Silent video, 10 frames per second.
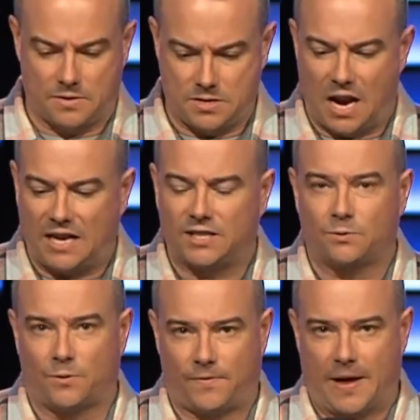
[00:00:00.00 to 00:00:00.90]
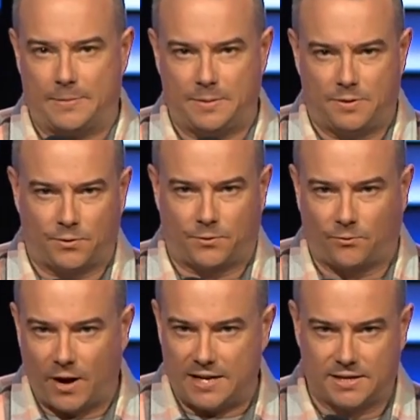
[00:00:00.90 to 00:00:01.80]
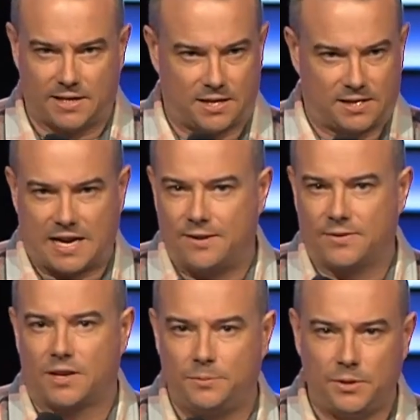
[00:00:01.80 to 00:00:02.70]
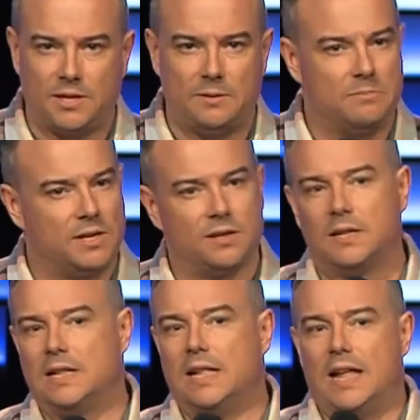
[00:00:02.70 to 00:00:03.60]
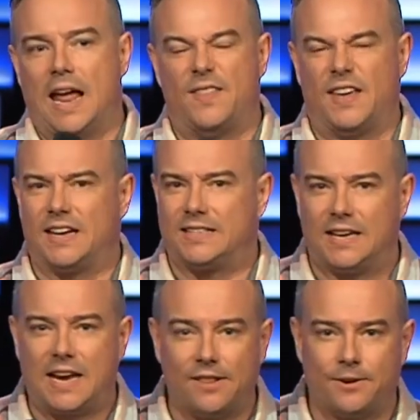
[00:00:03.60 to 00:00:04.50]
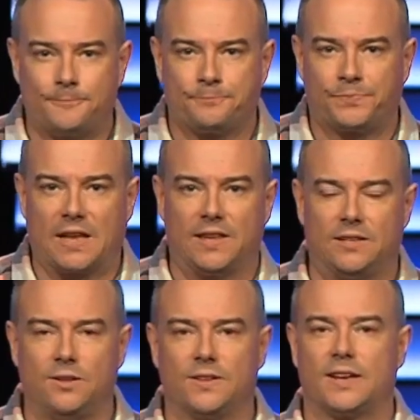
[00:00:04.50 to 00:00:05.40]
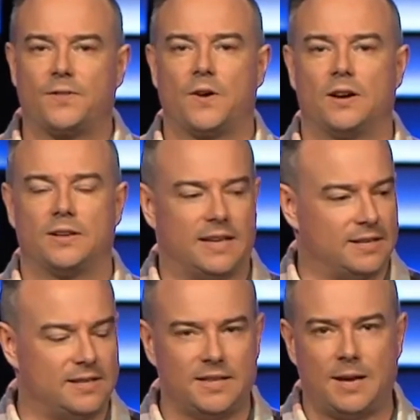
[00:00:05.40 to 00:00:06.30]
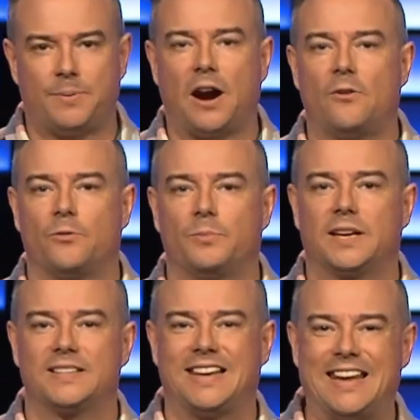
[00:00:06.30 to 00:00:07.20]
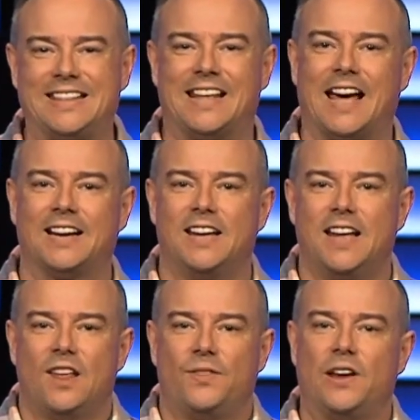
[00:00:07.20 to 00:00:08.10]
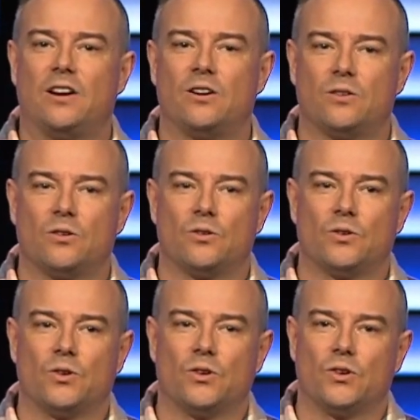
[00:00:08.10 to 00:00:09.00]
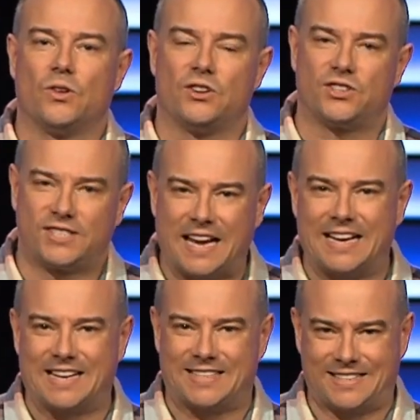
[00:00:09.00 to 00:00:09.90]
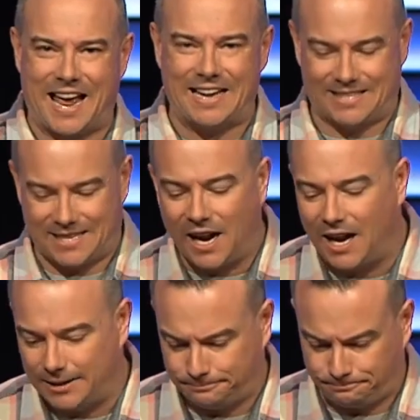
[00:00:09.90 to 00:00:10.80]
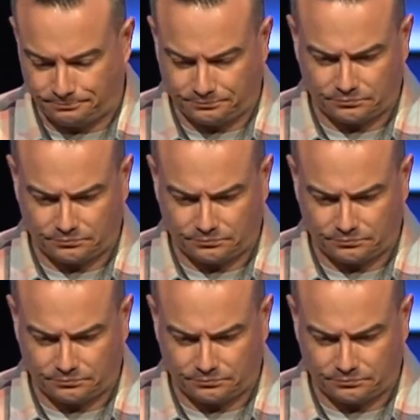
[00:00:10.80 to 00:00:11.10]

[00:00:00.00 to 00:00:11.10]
not just with family, but with friends. And it's kind of a community meal. And they get together and they do this. And I thought, isn't that powerful? Because in that, they're setting aside time